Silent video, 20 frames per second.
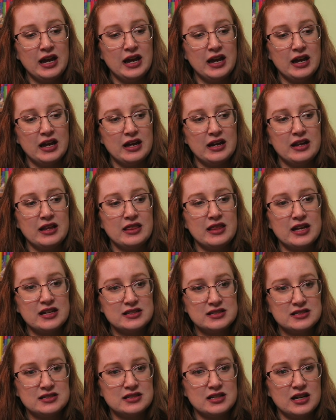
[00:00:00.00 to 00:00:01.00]
and
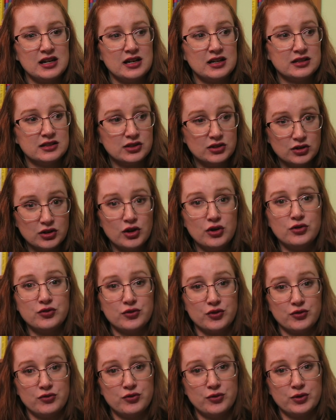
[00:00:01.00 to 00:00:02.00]
that's a little
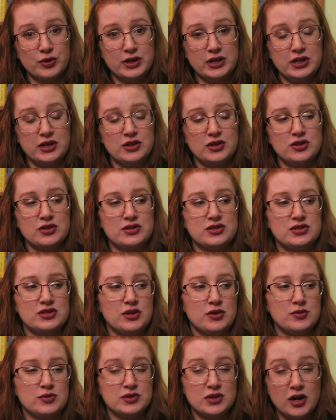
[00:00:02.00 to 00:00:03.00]
over four years.
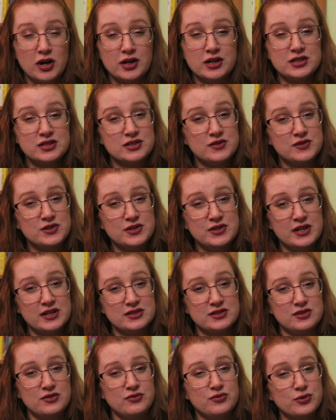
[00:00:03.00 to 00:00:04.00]
So it was August of
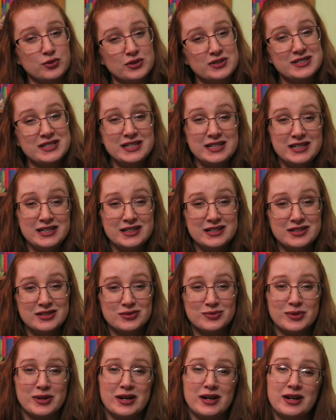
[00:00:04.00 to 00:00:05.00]
2014
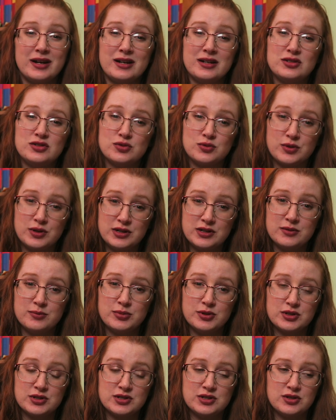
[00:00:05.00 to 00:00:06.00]
is when I joined
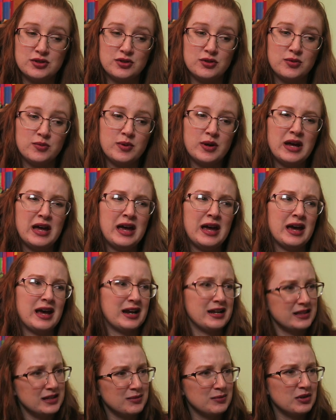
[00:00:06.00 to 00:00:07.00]
BookTube,
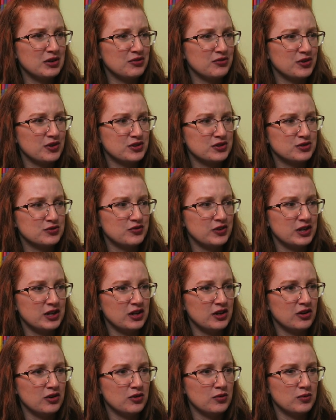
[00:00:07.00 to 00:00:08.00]
and I think my first
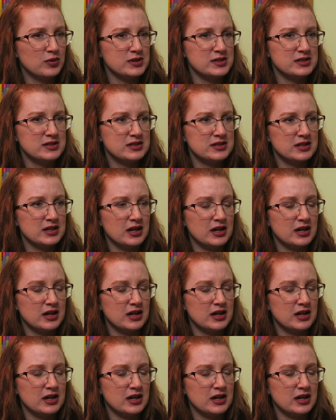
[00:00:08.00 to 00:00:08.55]
video was